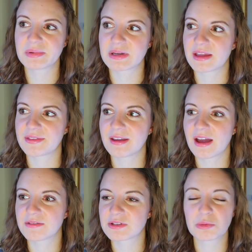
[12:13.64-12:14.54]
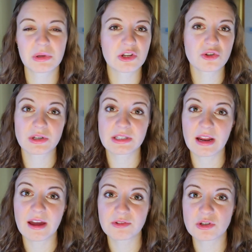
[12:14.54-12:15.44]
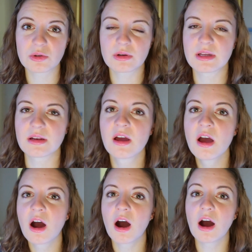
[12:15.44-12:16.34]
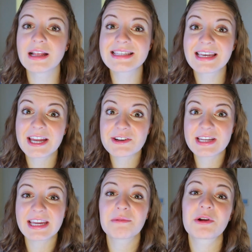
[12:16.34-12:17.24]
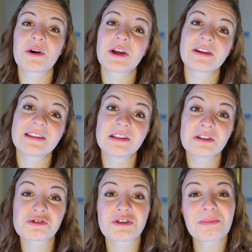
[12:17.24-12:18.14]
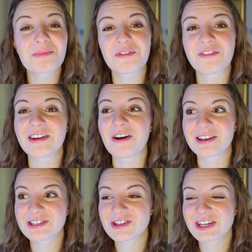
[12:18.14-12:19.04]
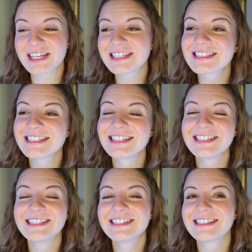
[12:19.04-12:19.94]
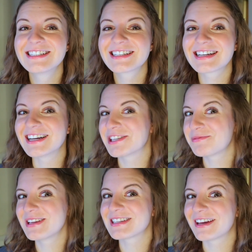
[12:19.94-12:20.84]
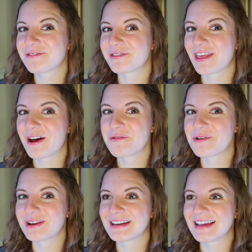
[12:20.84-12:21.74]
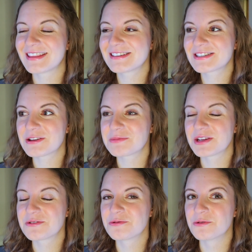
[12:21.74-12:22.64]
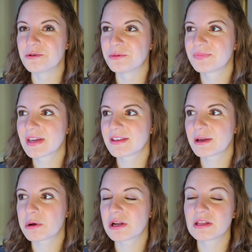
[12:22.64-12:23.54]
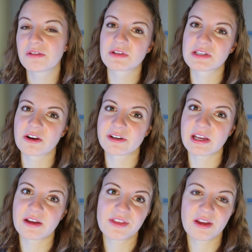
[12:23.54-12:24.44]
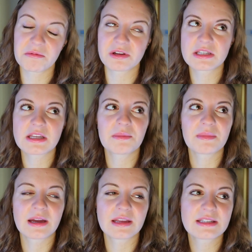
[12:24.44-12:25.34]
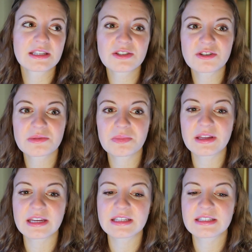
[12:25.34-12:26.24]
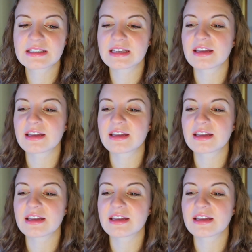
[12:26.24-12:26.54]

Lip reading: But I think I have so many chores that I have to do. And then on Saturday, I'm going on a little trip within Austria. Guys, be excited for that one. I think it's gonna be cool. I think I'm gonna leave on Saturday. I think I'm gonna stay at my sister's place.